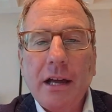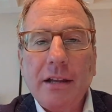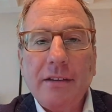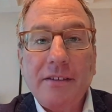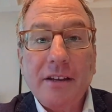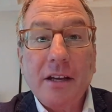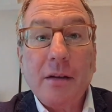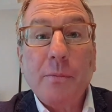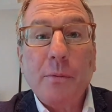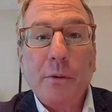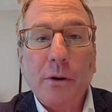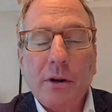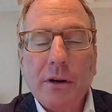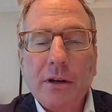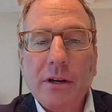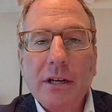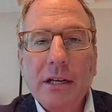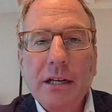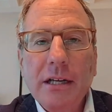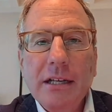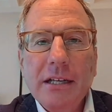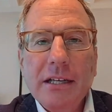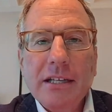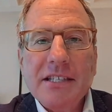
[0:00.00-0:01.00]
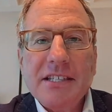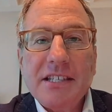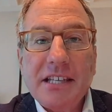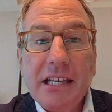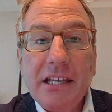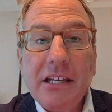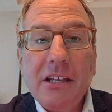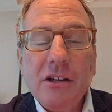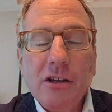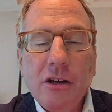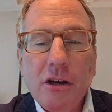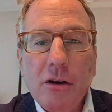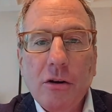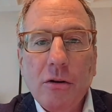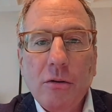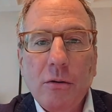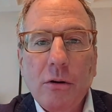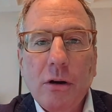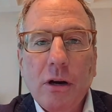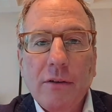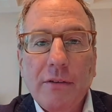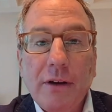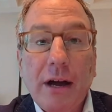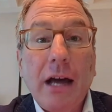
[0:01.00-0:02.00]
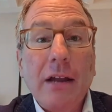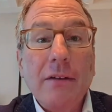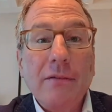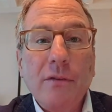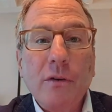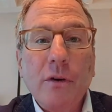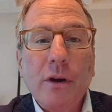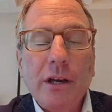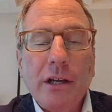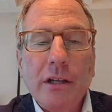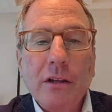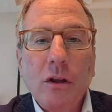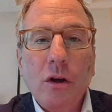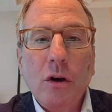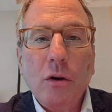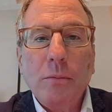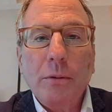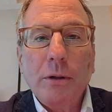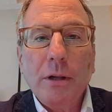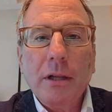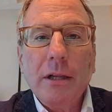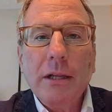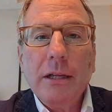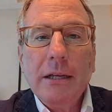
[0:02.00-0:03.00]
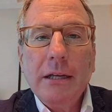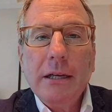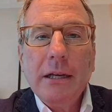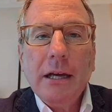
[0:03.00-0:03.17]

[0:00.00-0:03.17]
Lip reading: Dick Burke, CEO of Envoy Global.